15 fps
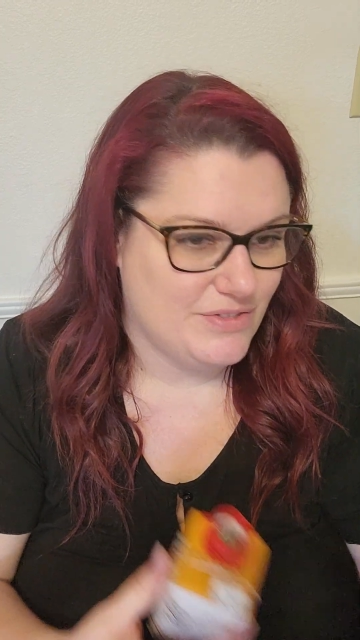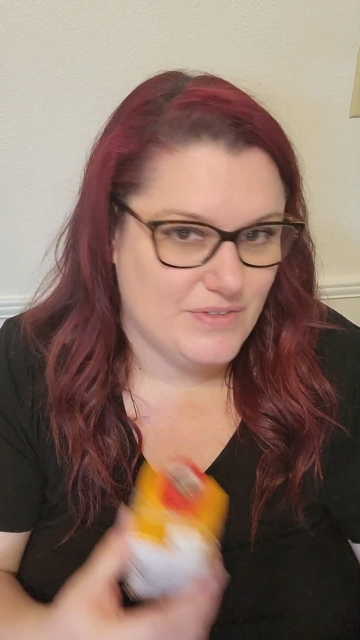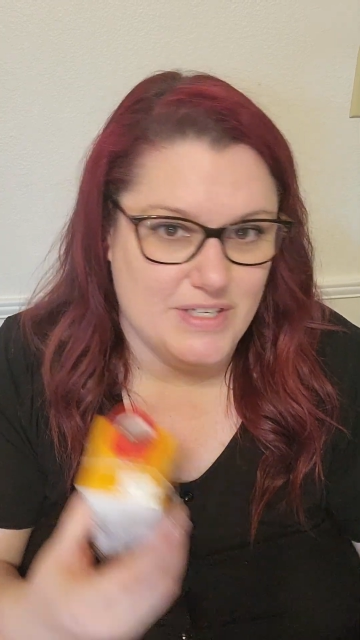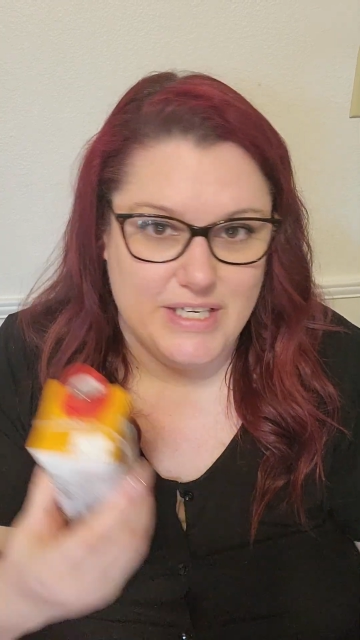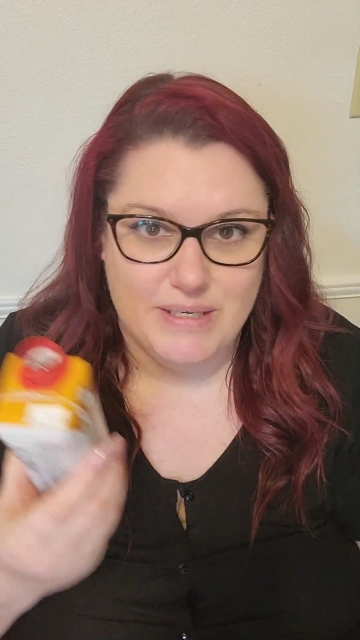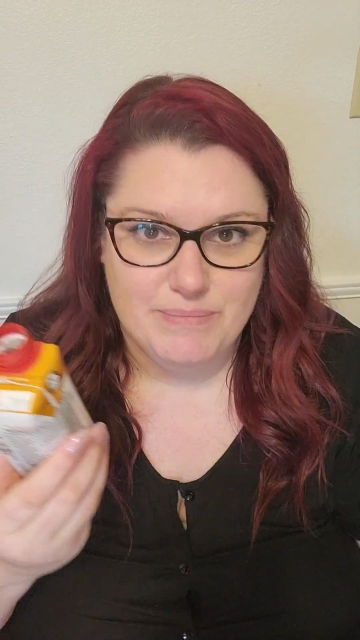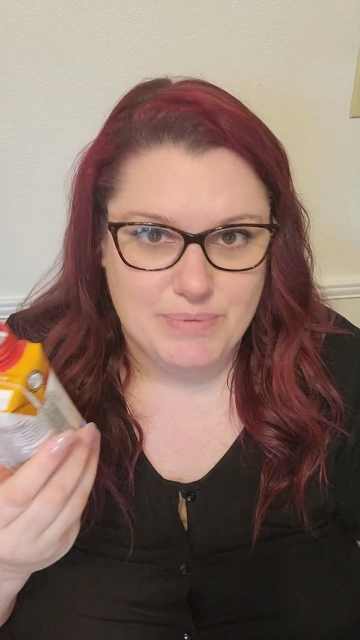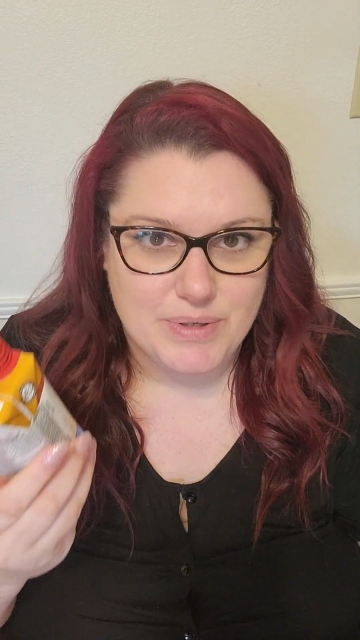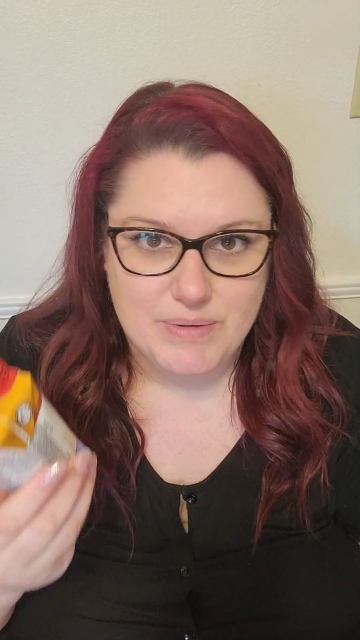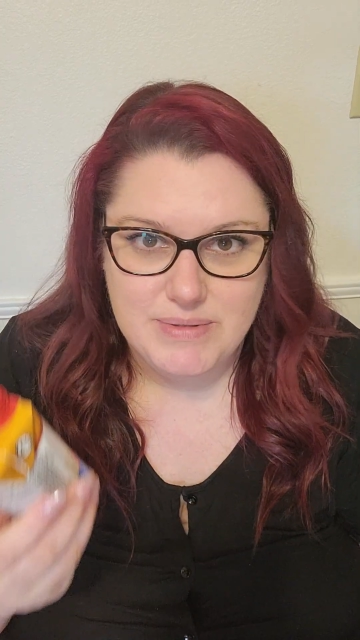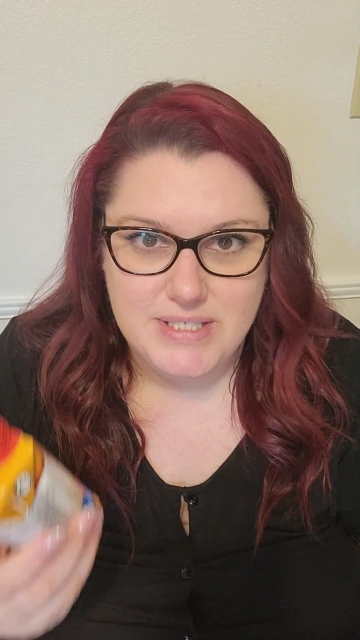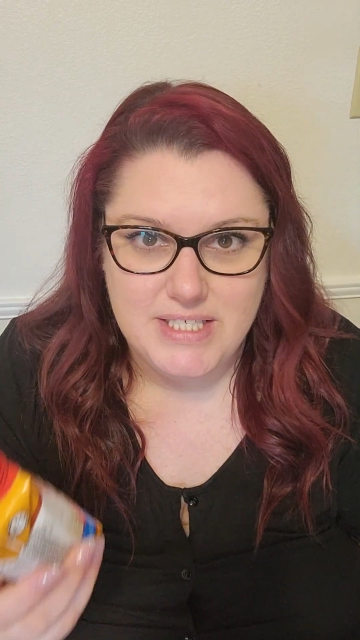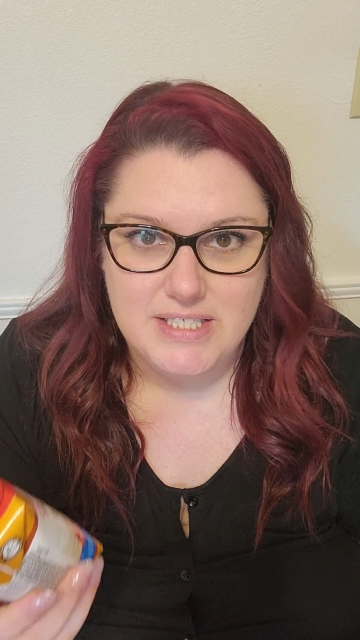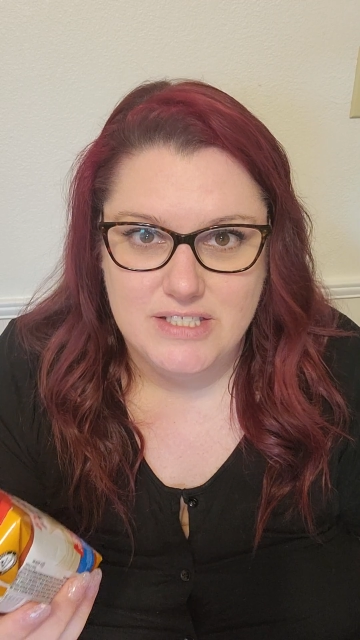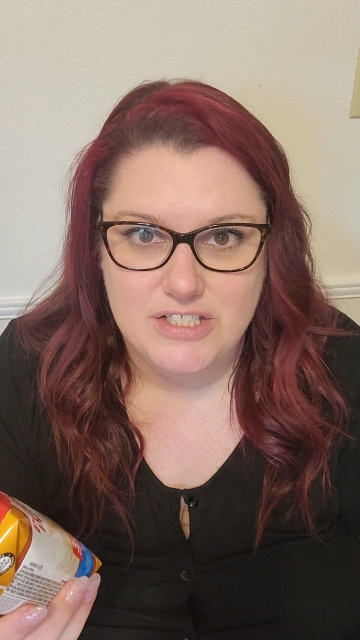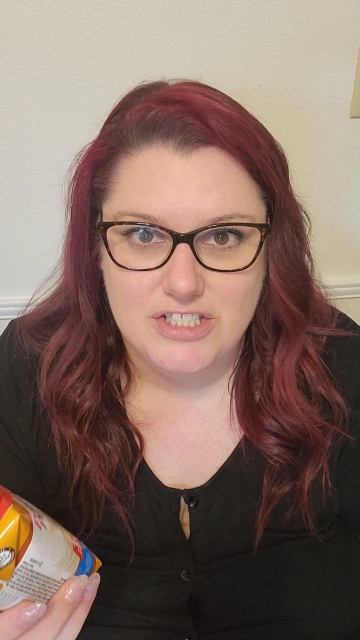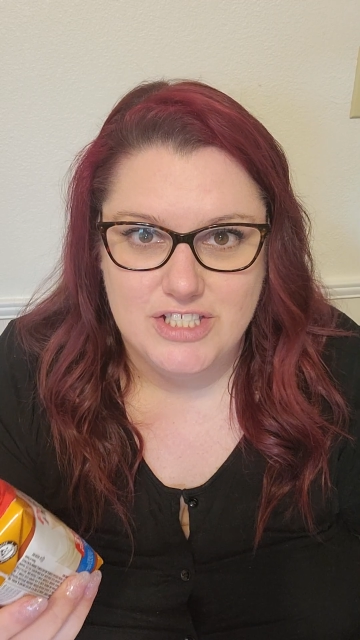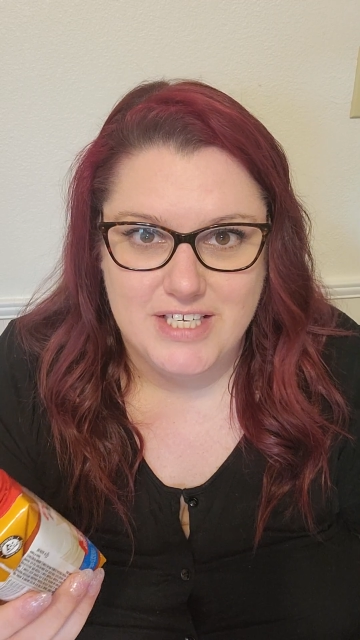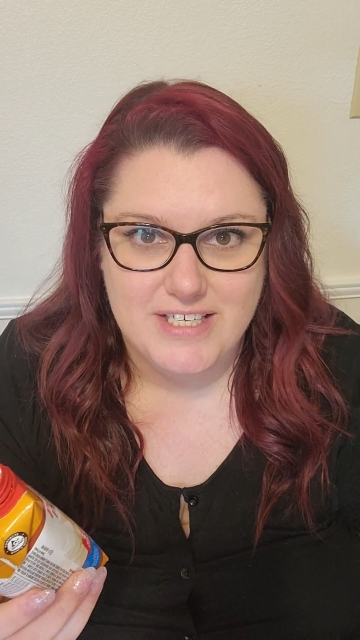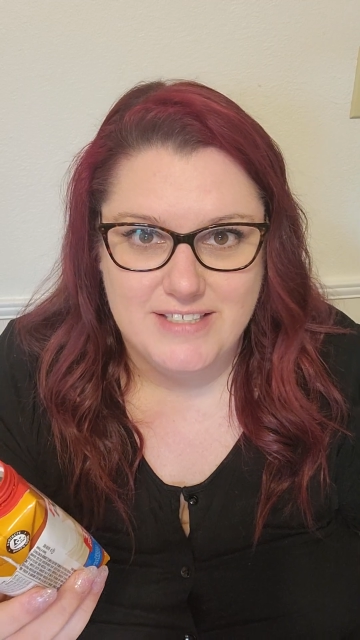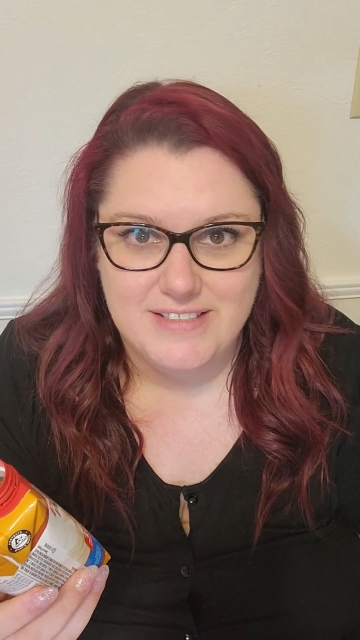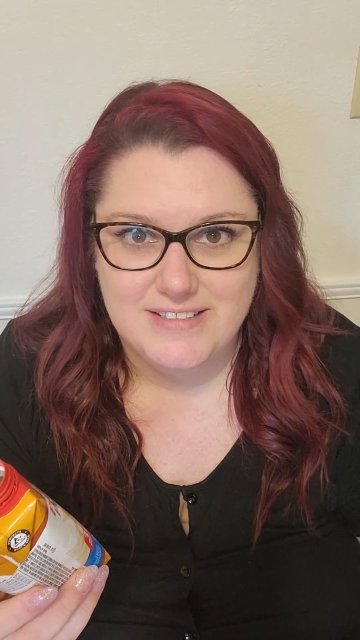drinking protein
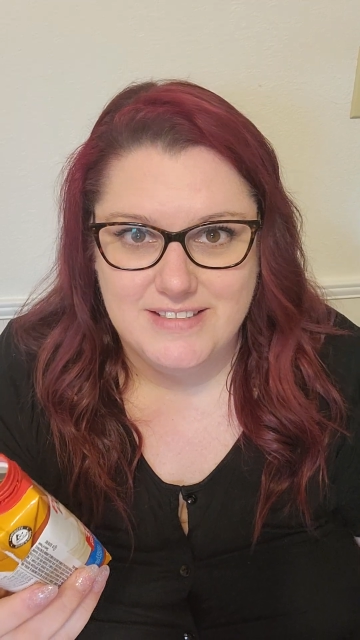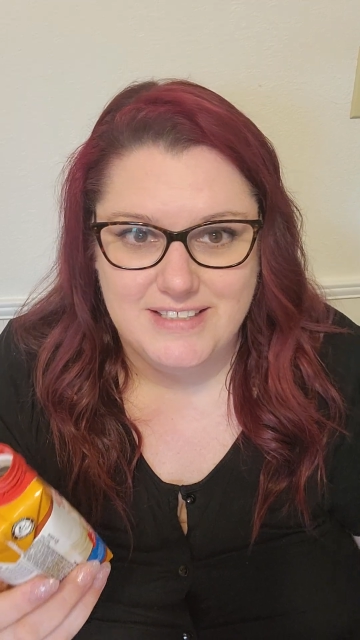shakes